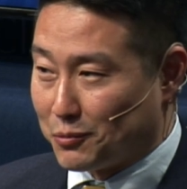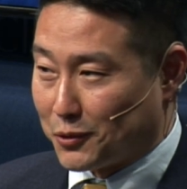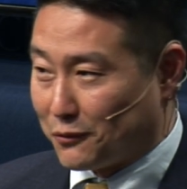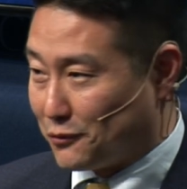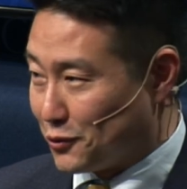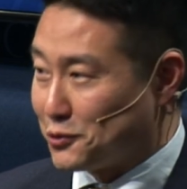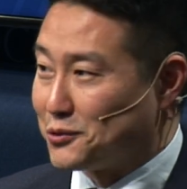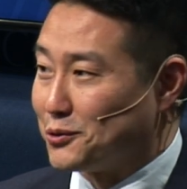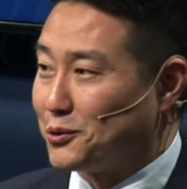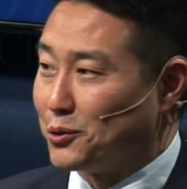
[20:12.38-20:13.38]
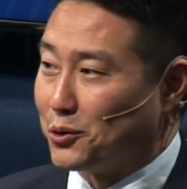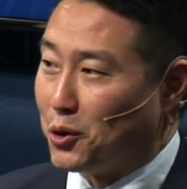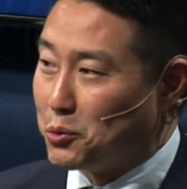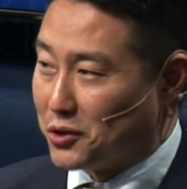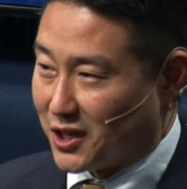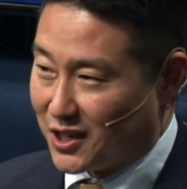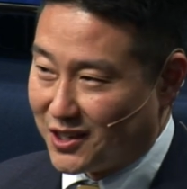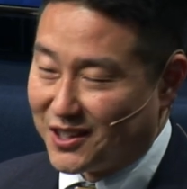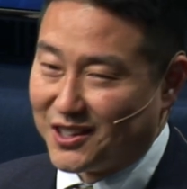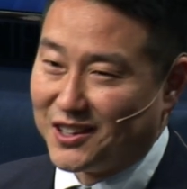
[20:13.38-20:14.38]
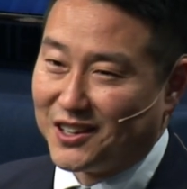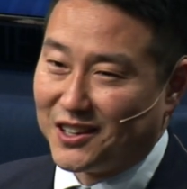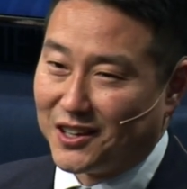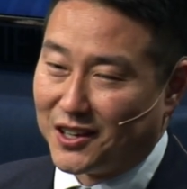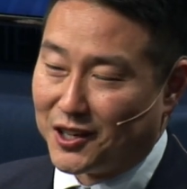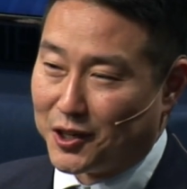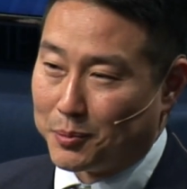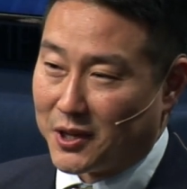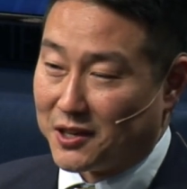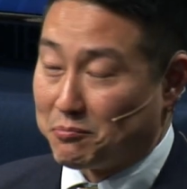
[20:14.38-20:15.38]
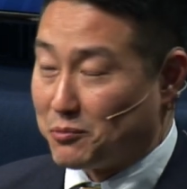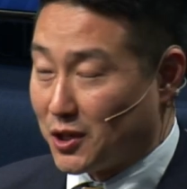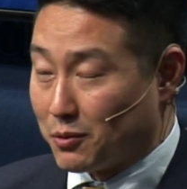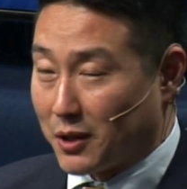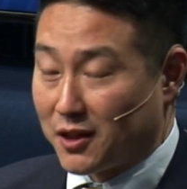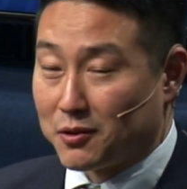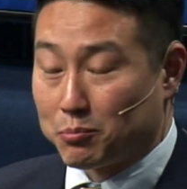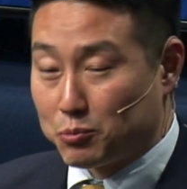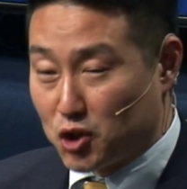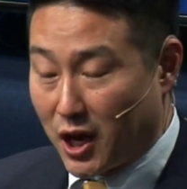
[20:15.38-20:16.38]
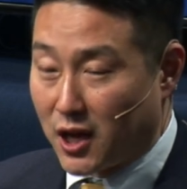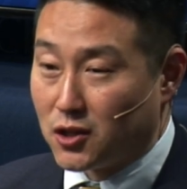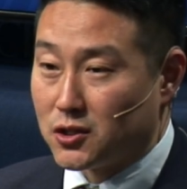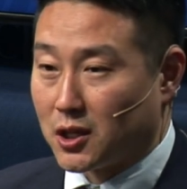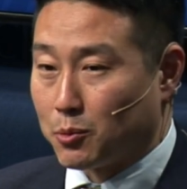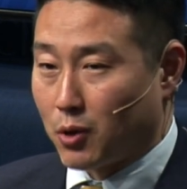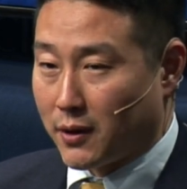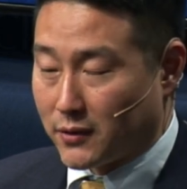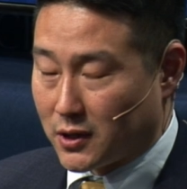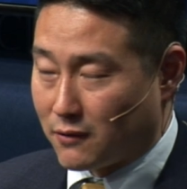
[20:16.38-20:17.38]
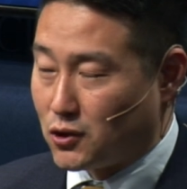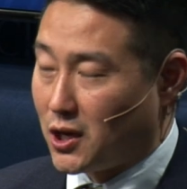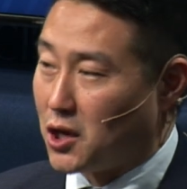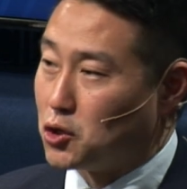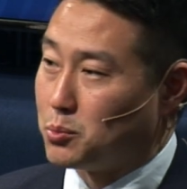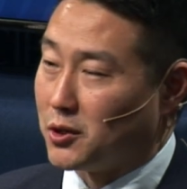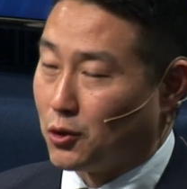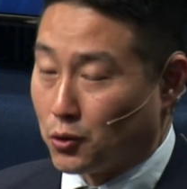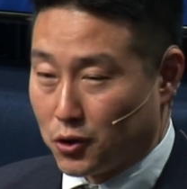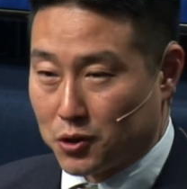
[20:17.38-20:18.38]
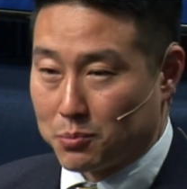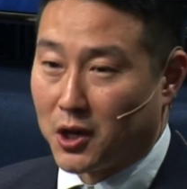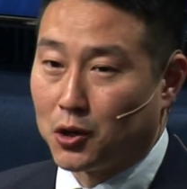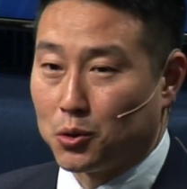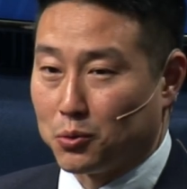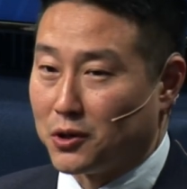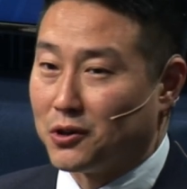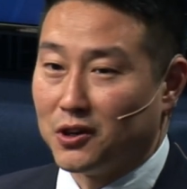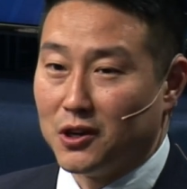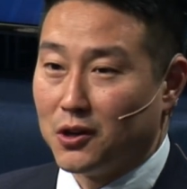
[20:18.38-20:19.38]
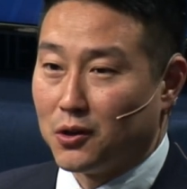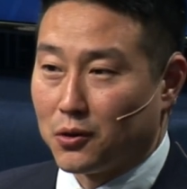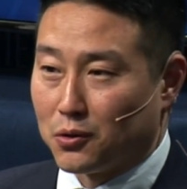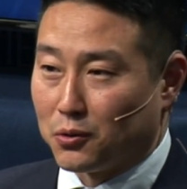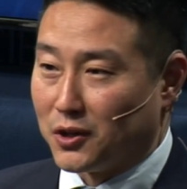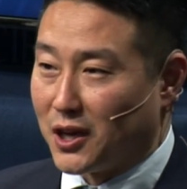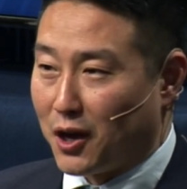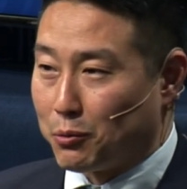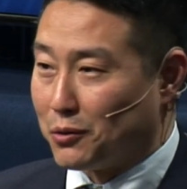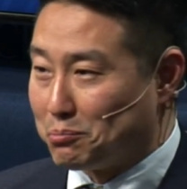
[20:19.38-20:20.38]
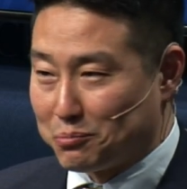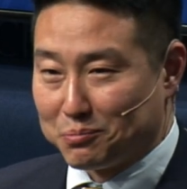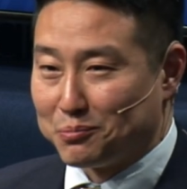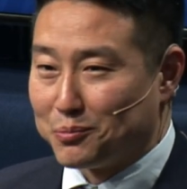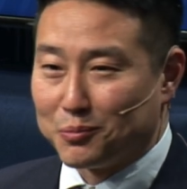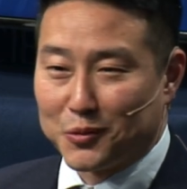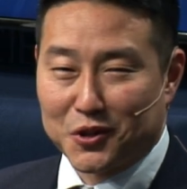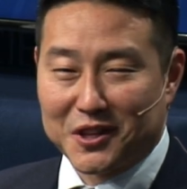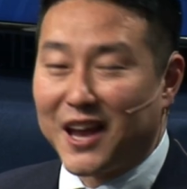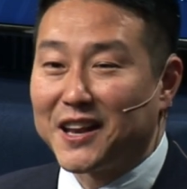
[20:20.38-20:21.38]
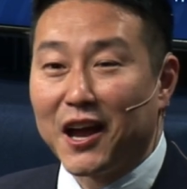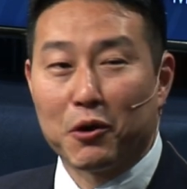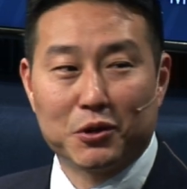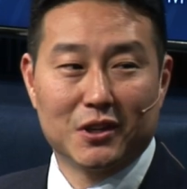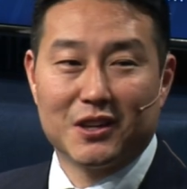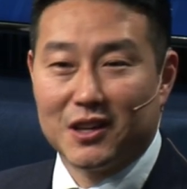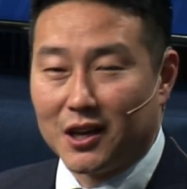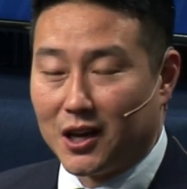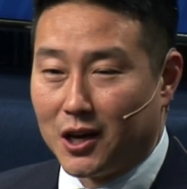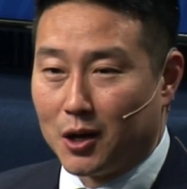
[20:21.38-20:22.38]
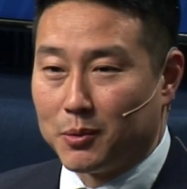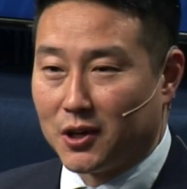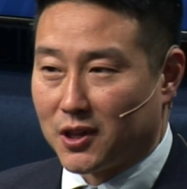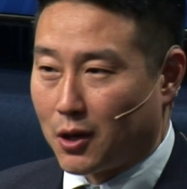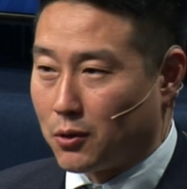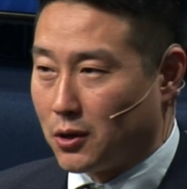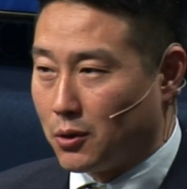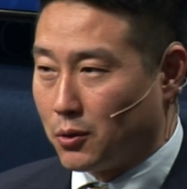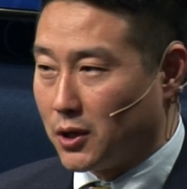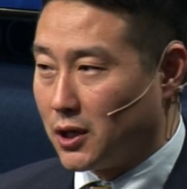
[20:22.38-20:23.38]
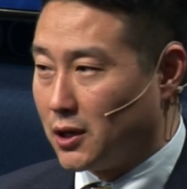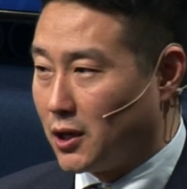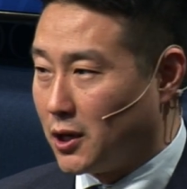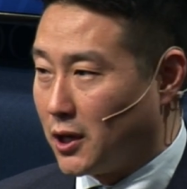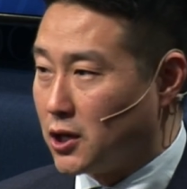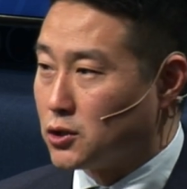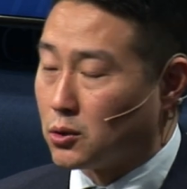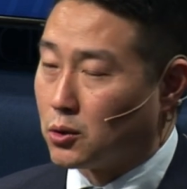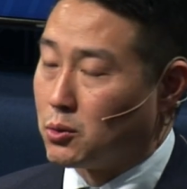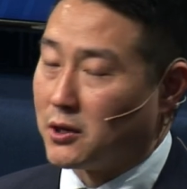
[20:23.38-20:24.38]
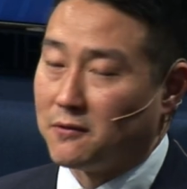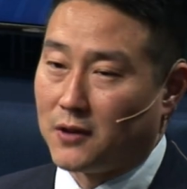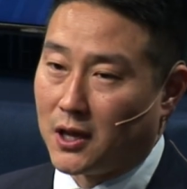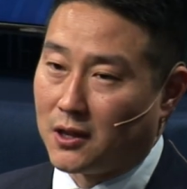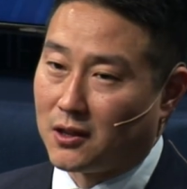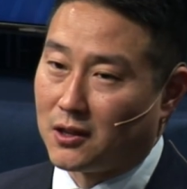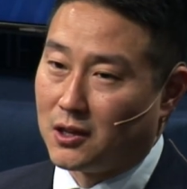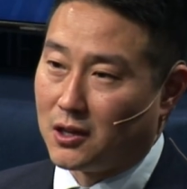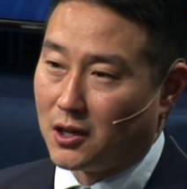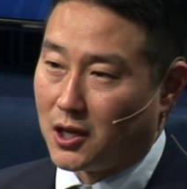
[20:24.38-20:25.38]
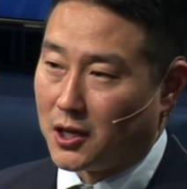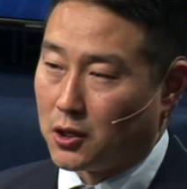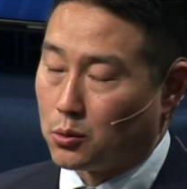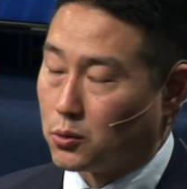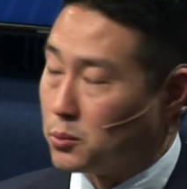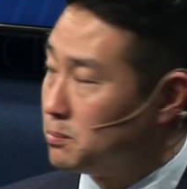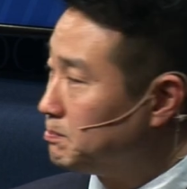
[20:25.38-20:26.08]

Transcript: the first or only. And, you know, that's changed. Demographics have changed. But early in my career, certainly I would stand out because I was the only Asian or Korean face in a room.